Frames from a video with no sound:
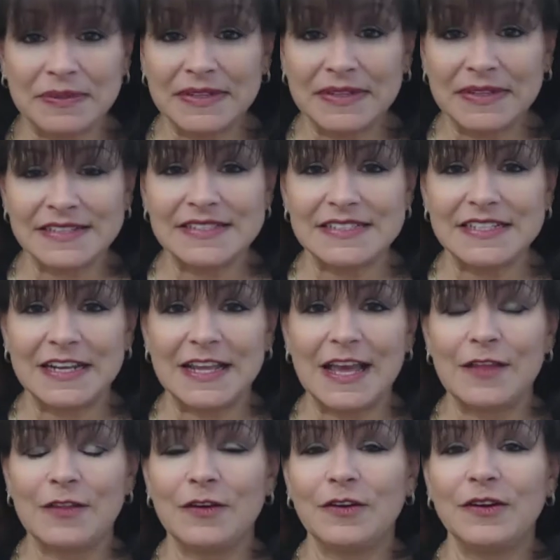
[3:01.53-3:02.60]
plans
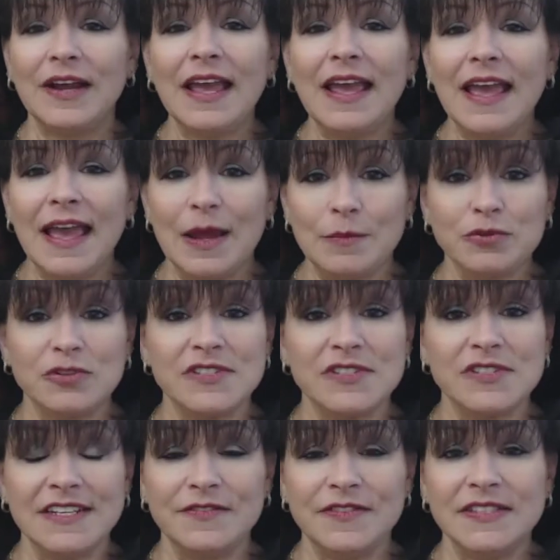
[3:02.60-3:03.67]
together, and
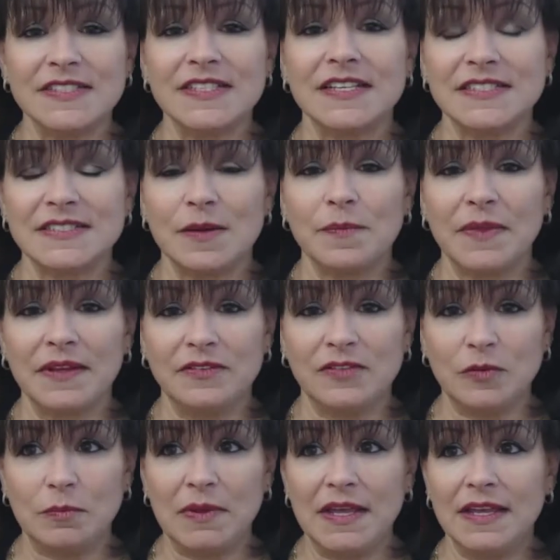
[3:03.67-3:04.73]
perceive this as something
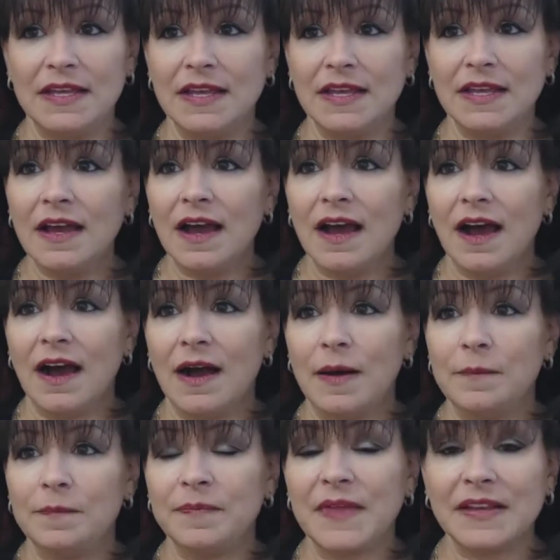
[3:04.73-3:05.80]
to be
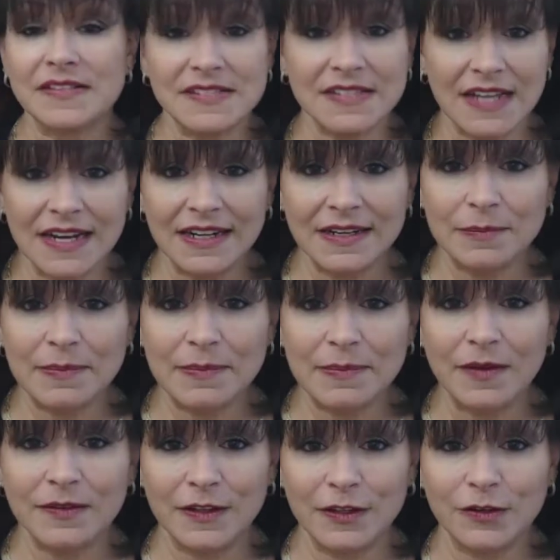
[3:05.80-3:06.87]
um, excited
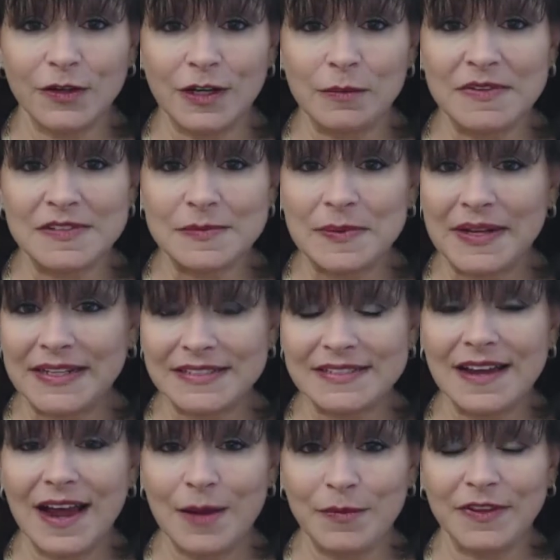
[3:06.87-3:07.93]
about, that they're going to be spending
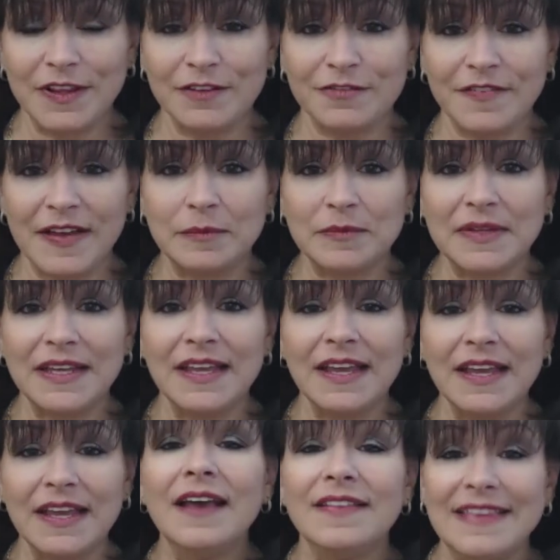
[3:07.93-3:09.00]
time with their family,
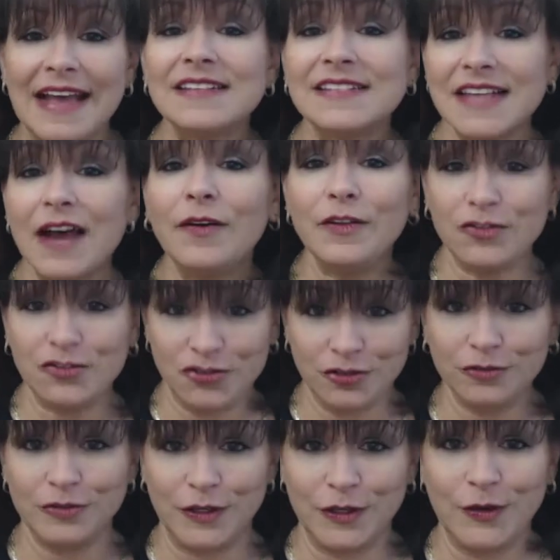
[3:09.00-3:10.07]
that's how your
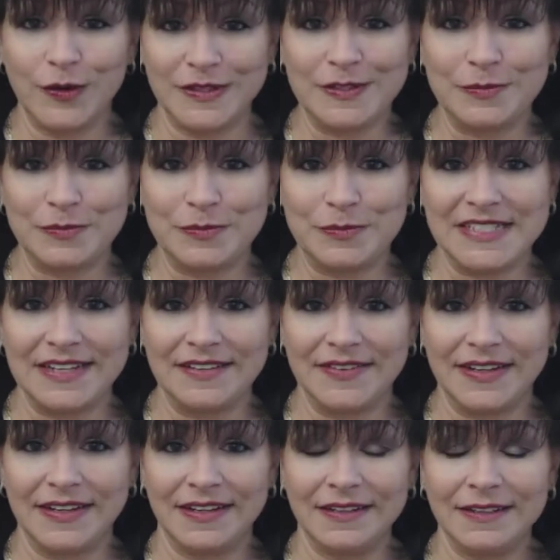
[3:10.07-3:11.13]
children are going to perceive
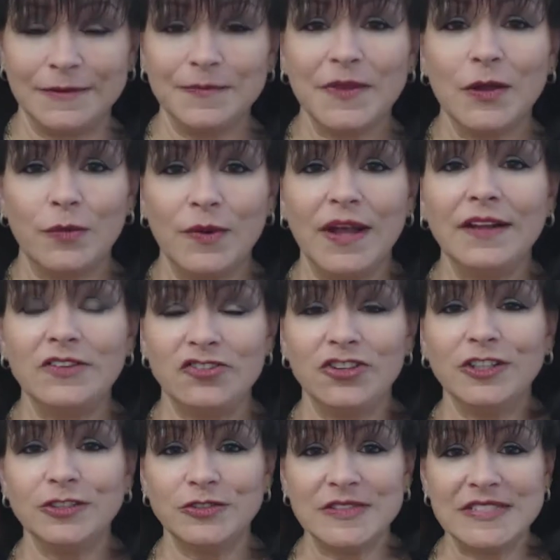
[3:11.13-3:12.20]
it. When
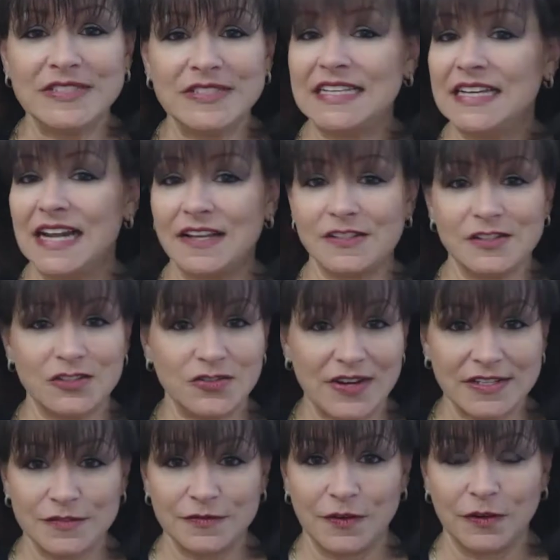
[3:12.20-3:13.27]
children see it as
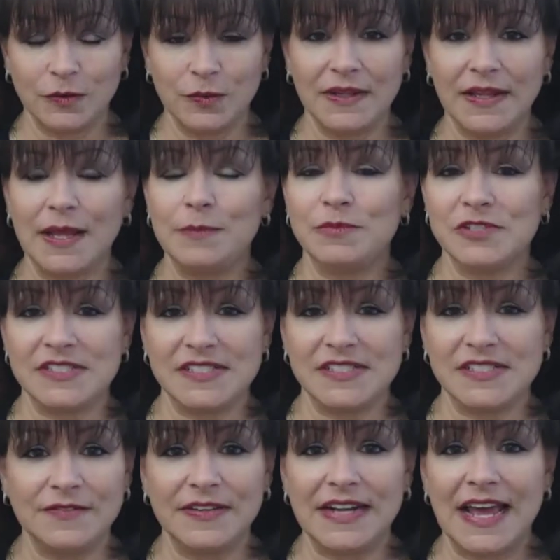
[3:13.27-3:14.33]
stressful, when they
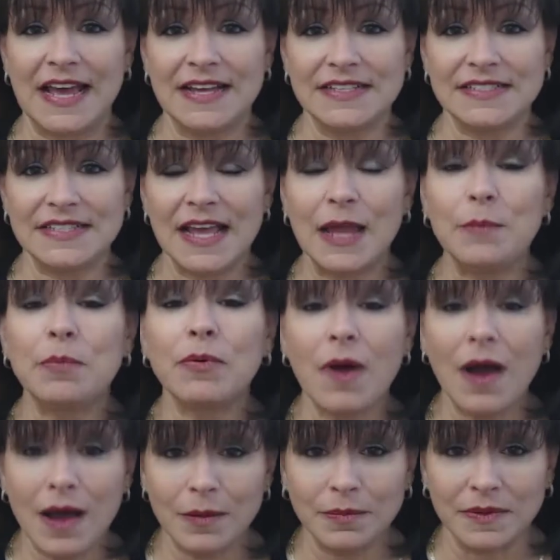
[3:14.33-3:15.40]
perceive it as a
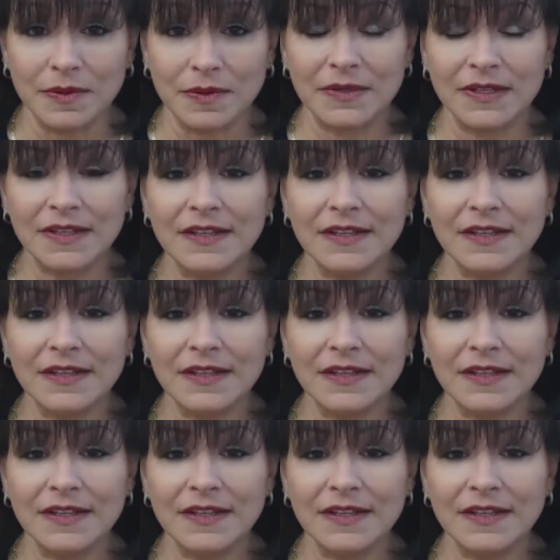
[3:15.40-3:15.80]
problem,